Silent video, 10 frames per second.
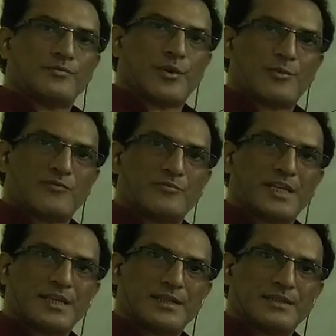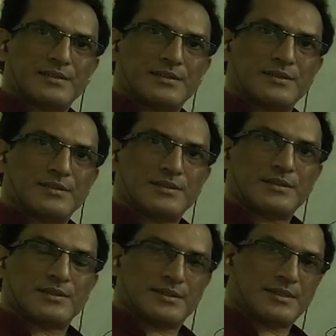form of be
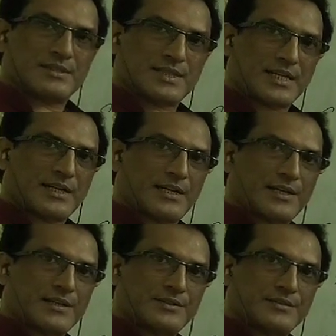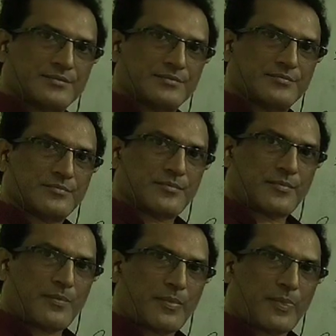in singular
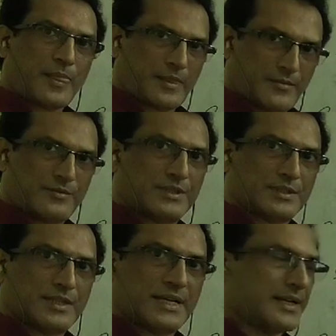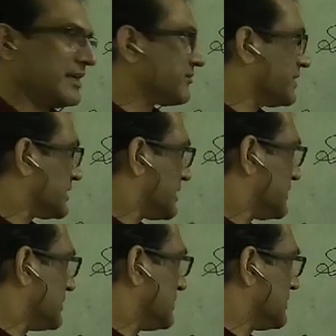with agreeing with
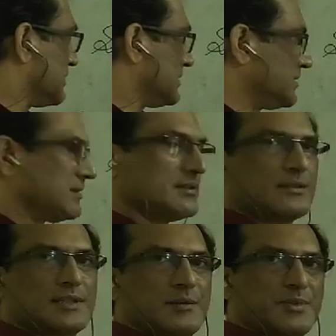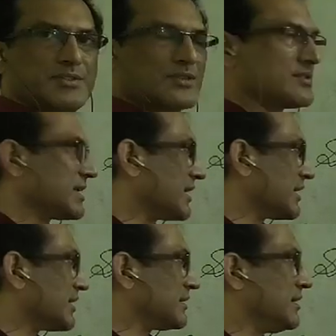third person
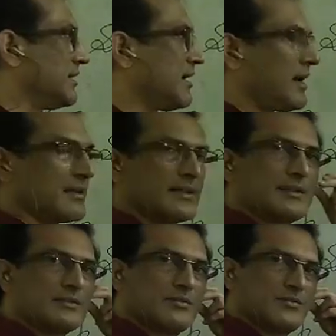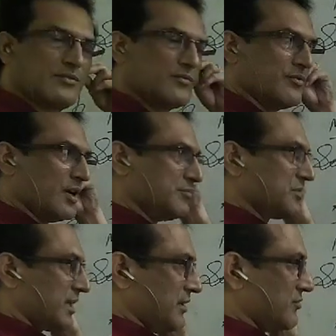singular, and then
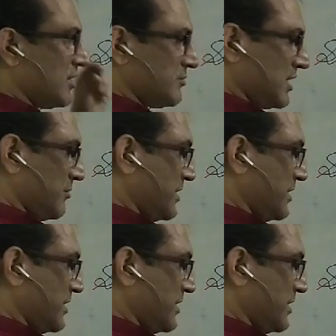verb 3. Verb 3